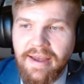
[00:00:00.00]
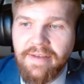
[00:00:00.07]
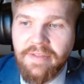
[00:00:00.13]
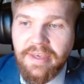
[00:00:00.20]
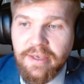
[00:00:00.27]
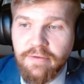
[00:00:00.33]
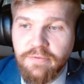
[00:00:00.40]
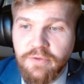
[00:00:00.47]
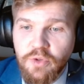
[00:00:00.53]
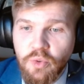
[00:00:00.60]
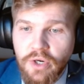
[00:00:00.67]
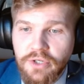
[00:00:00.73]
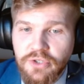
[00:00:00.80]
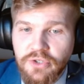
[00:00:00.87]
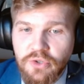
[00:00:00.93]
and they give
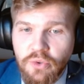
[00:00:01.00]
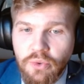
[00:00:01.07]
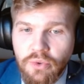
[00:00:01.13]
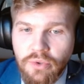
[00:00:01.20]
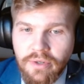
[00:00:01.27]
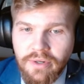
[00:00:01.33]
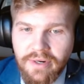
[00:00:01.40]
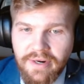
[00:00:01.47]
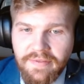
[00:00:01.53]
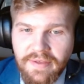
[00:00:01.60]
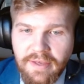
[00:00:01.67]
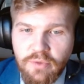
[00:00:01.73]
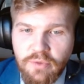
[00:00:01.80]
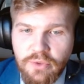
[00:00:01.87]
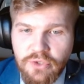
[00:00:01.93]
you a score, and
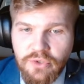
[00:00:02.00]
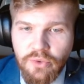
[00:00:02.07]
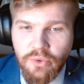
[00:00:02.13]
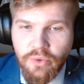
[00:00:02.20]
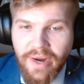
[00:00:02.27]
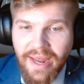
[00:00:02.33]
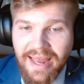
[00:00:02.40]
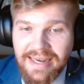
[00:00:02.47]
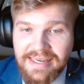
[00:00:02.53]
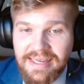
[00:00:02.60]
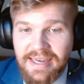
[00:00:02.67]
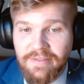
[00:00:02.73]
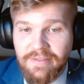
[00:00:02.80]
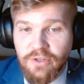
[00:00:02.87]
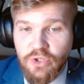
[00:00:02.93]
they give you a score, and
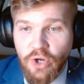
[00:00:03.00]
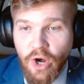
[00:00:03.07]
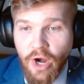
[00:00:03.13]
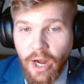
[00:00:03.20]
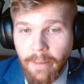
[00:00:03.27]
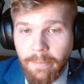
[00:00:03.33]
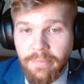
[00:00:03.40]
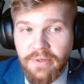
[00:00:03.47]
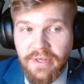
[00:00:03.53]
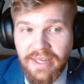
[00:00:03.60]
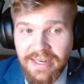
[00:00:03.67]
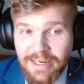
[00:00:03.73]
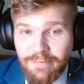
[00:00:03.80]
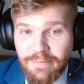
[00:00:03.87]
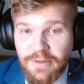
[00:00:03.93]
the top
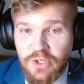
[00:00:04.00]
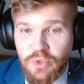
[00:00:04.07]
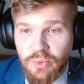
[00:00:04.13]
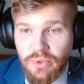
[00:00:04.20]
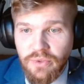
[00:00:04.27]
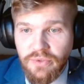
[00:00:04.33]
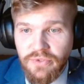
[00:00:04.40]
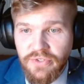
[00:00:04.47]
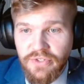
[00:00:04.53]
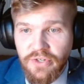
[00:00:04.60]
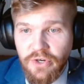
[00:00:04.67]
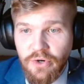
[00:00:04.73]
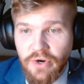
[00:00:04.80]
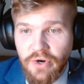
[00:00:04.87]
individuals,